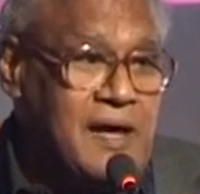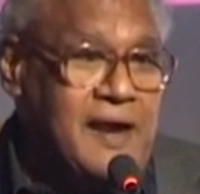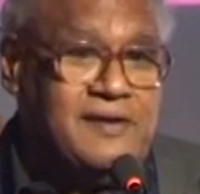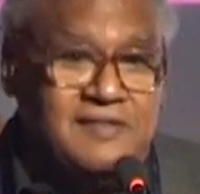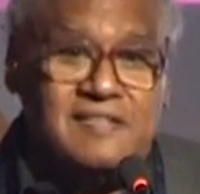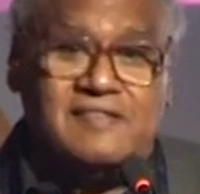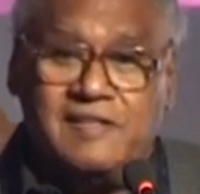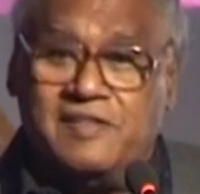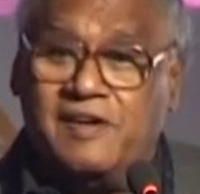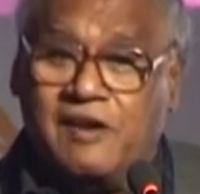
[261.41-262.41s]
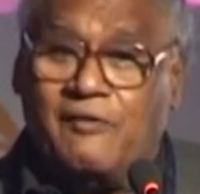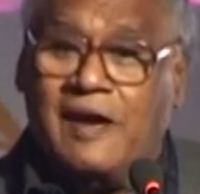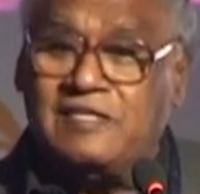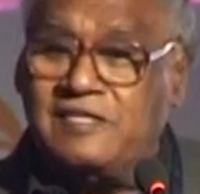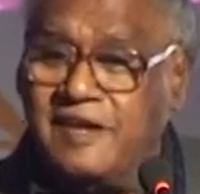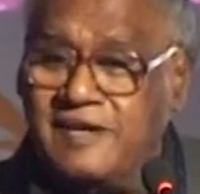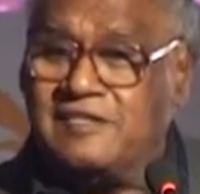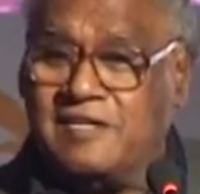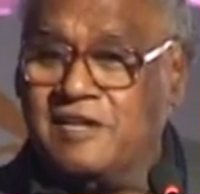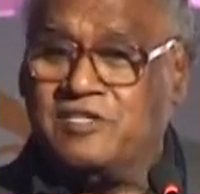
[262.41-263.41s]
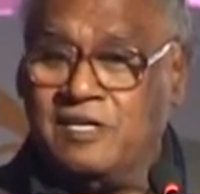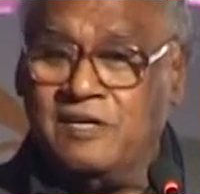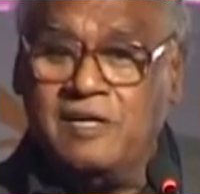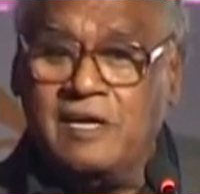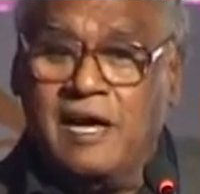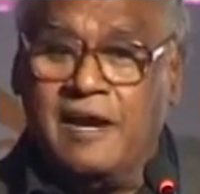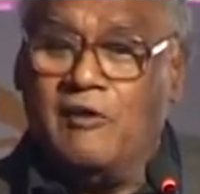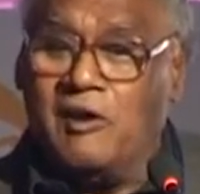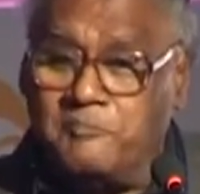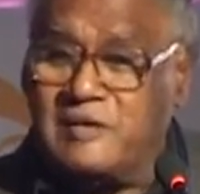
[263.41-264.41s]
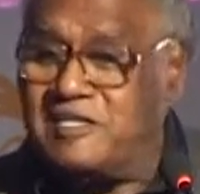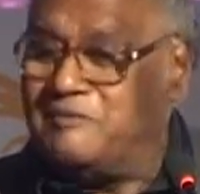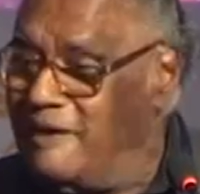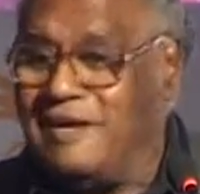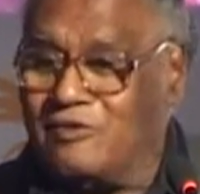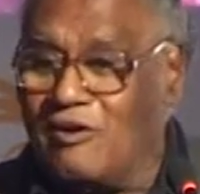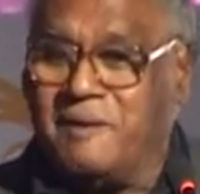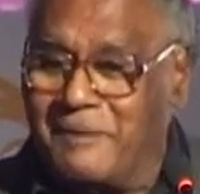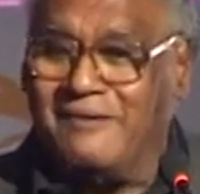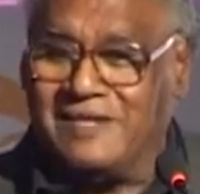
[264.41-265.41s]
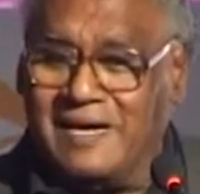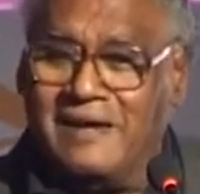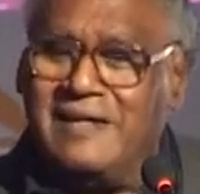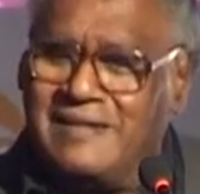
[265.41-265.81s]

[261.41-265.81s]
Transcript: And this, I think, requires serious attention, and not much is being thought about here.